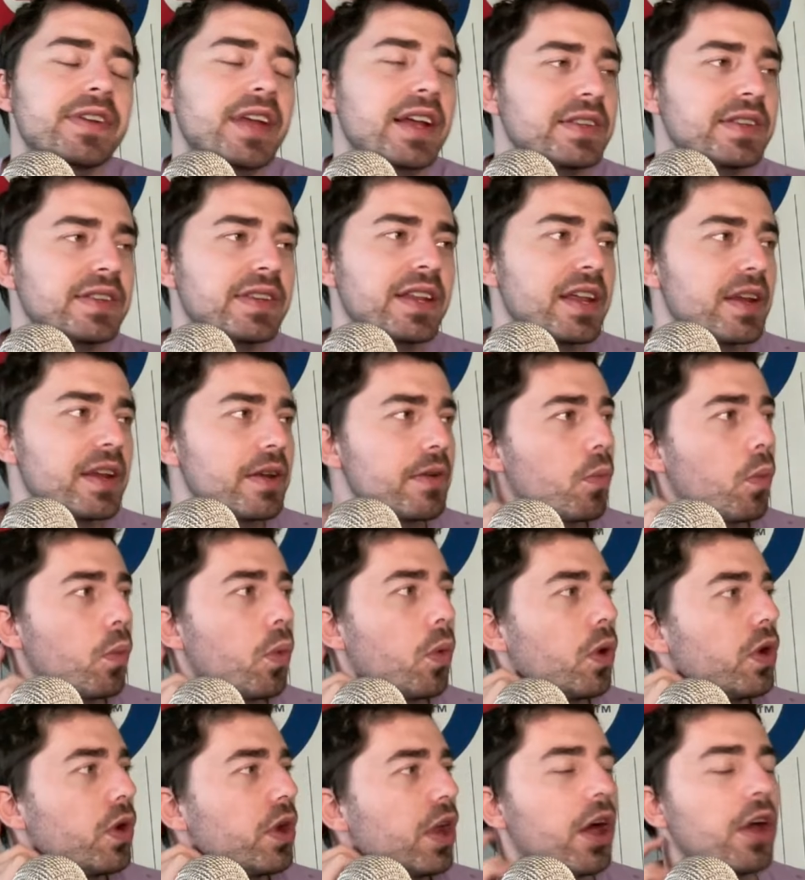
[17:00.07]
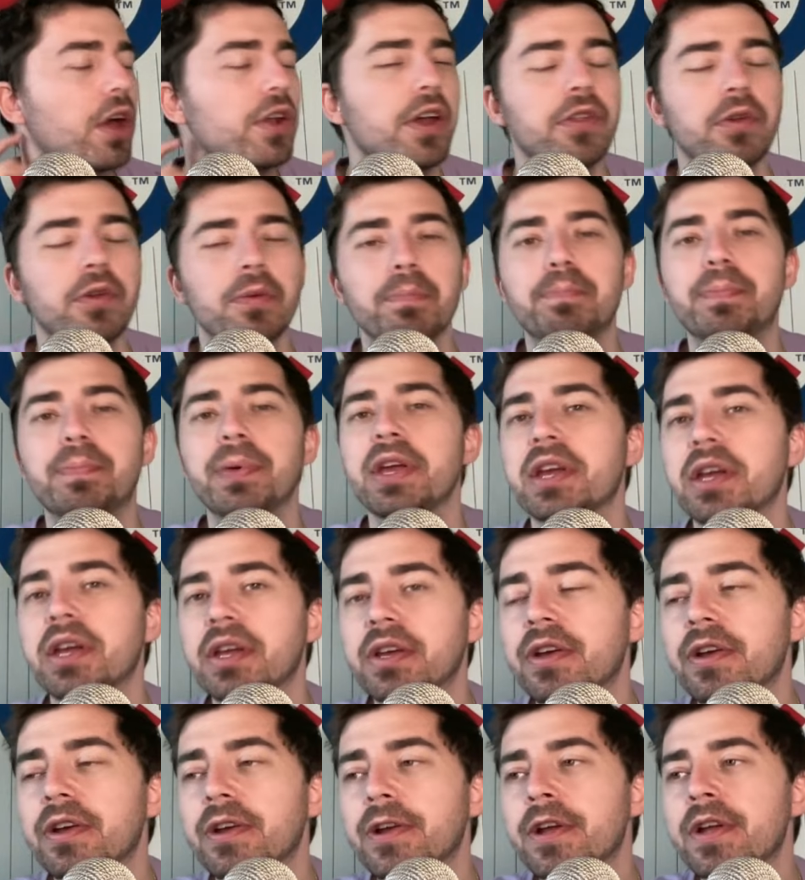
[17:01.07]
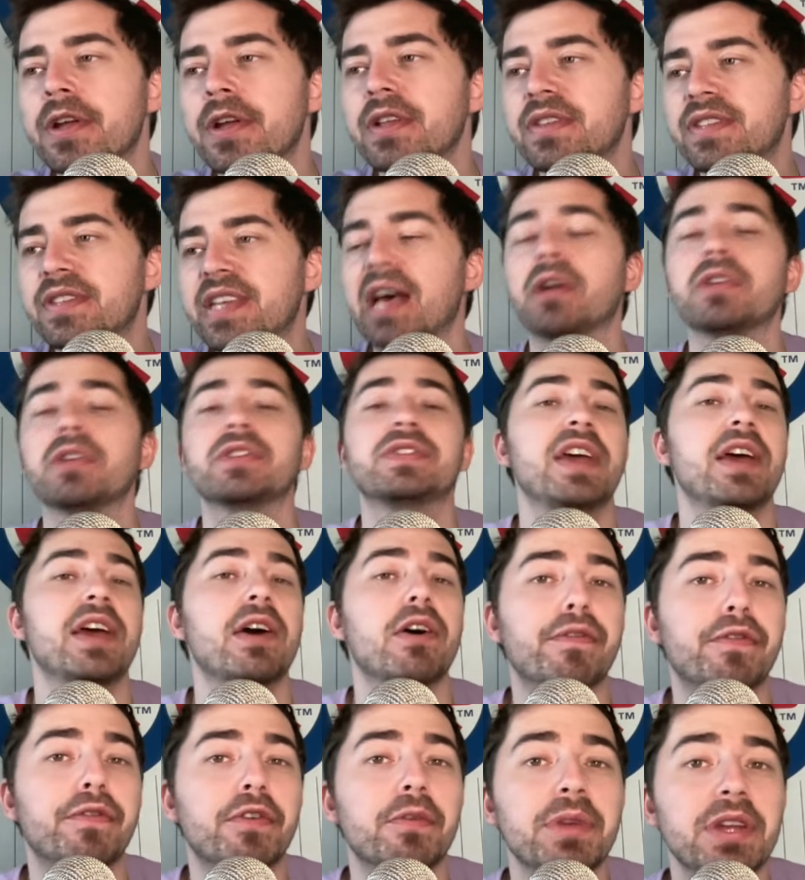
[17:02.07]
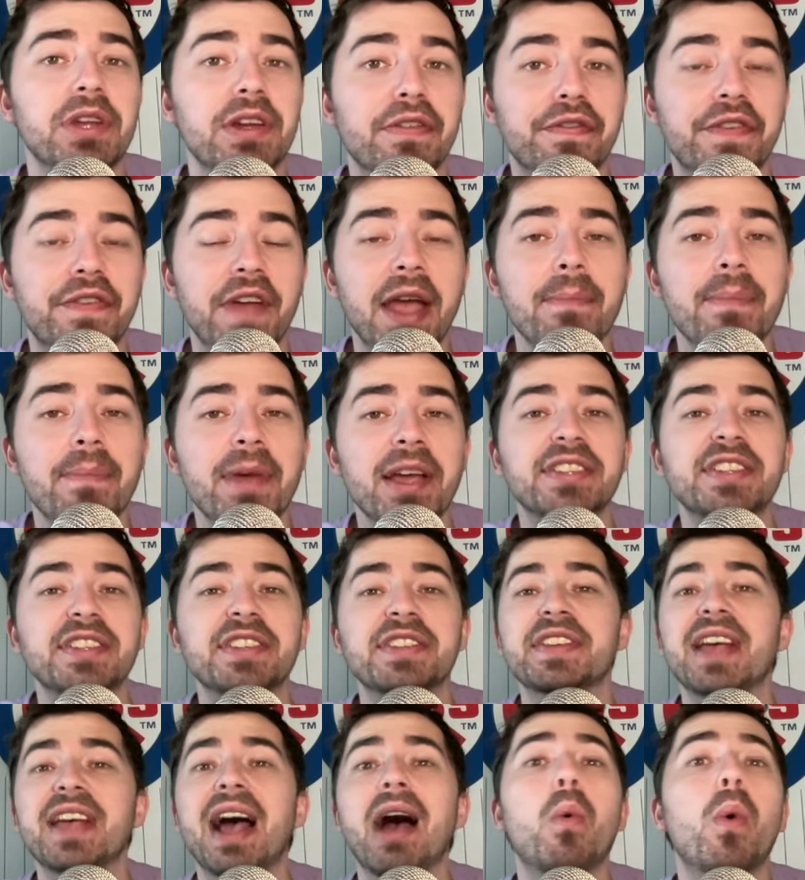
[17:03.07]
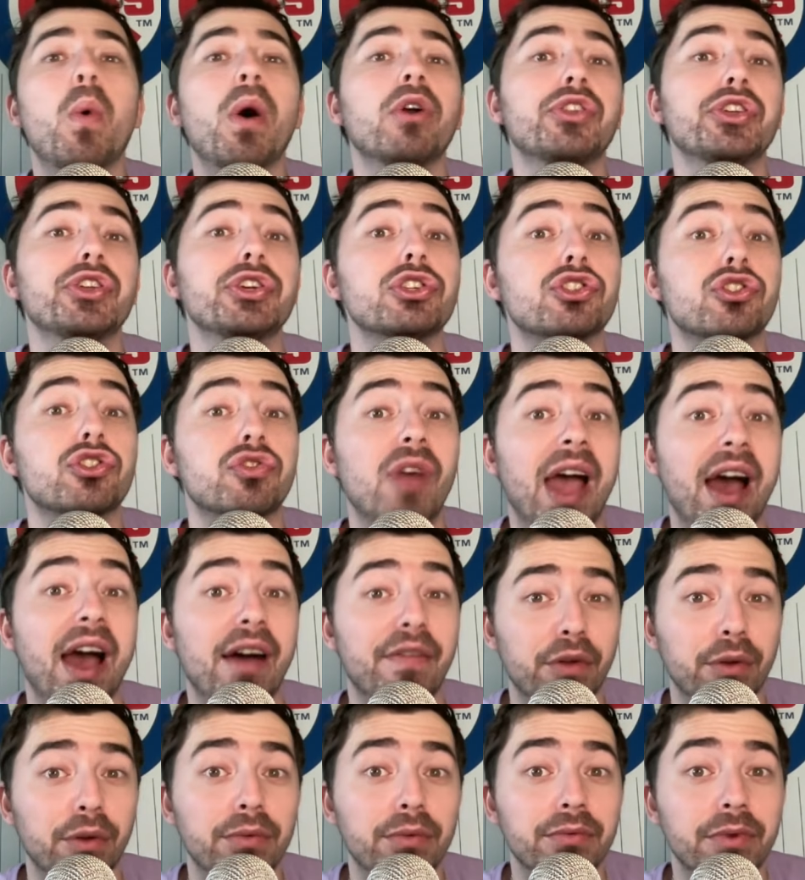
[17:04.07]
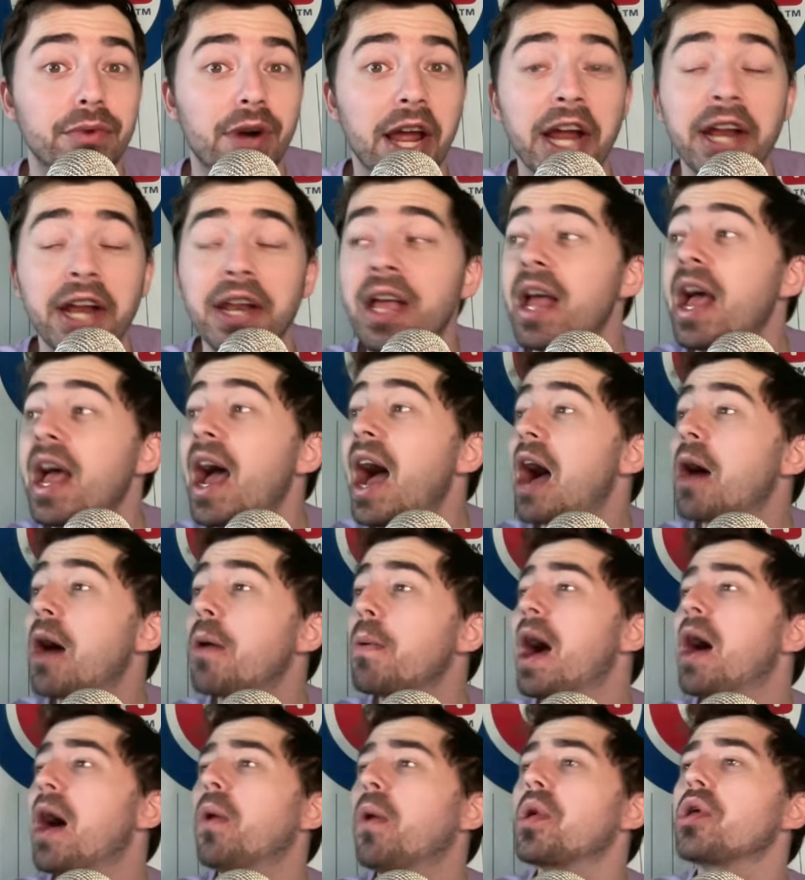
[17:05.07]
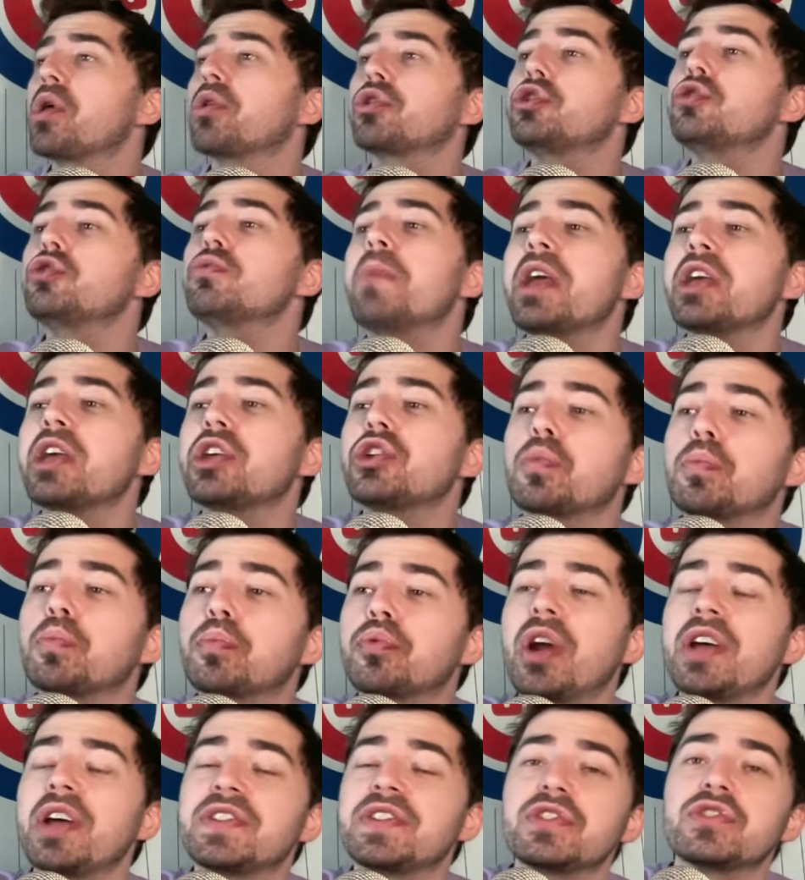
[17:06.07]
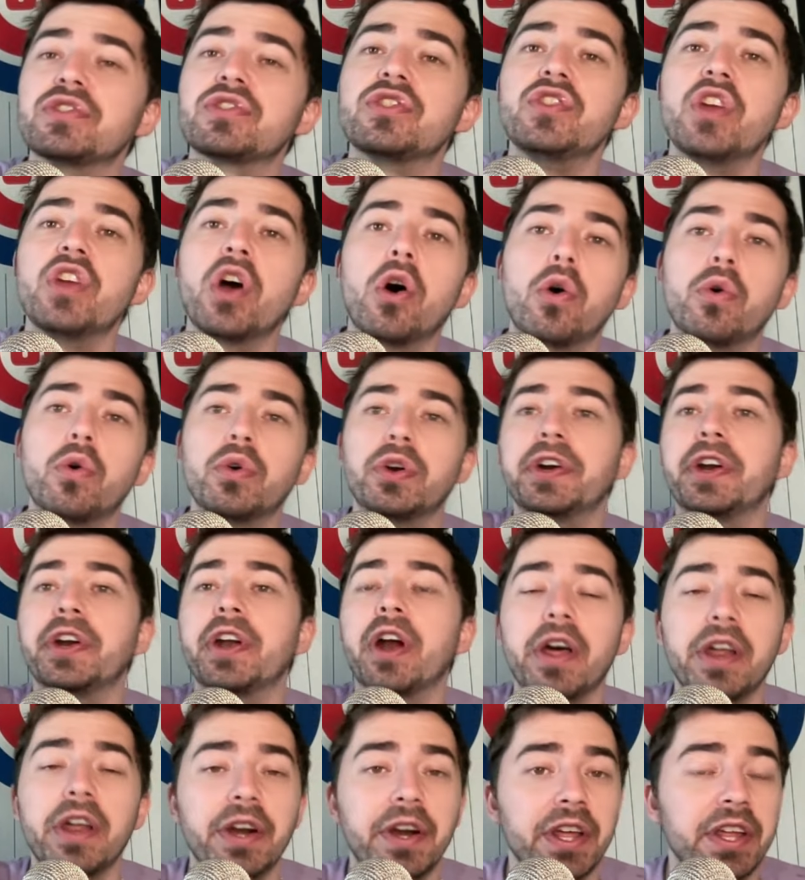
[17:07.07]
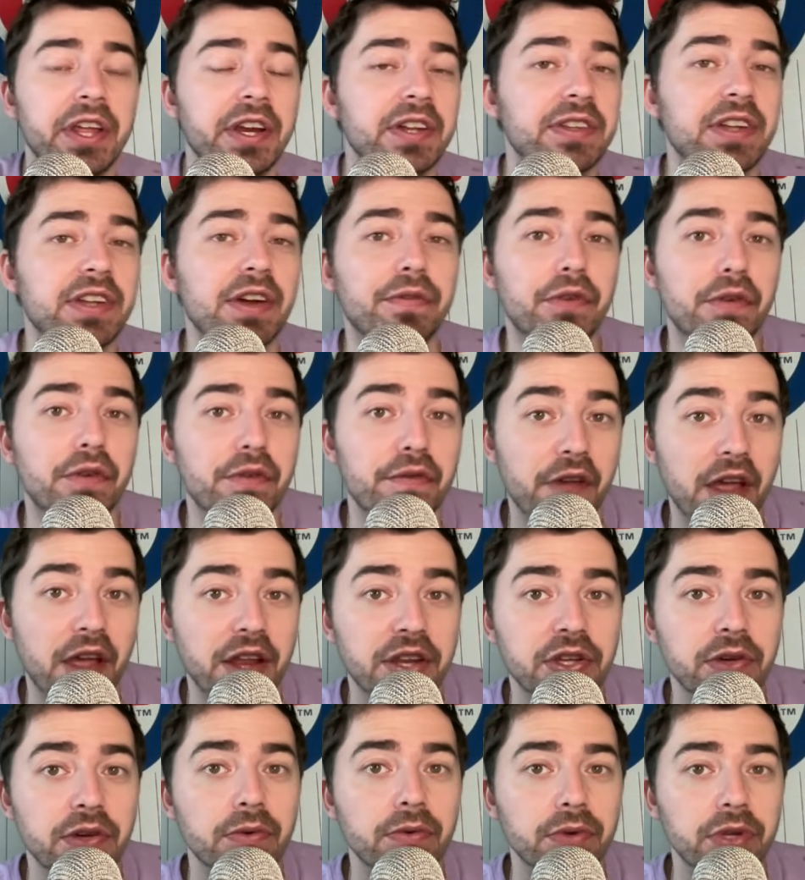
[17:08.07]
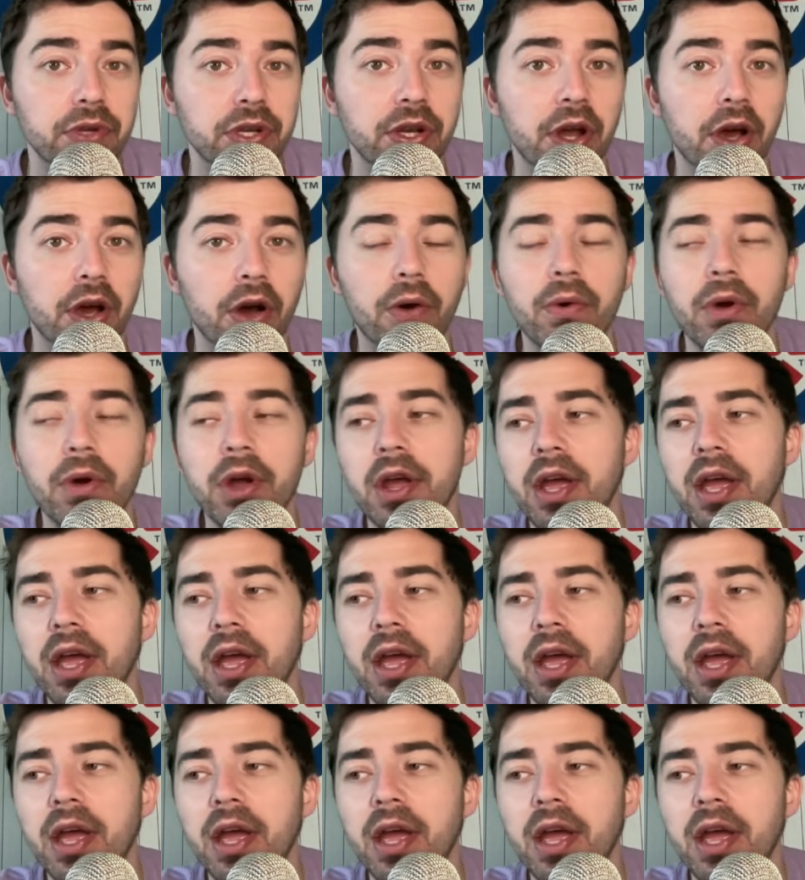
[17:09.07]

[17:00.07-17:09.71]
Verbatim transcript: I didn't. Another big telltale for me of fan bases is how well do you travel, right? How how well do you make your presence known in a, in a, in a different venue, you know?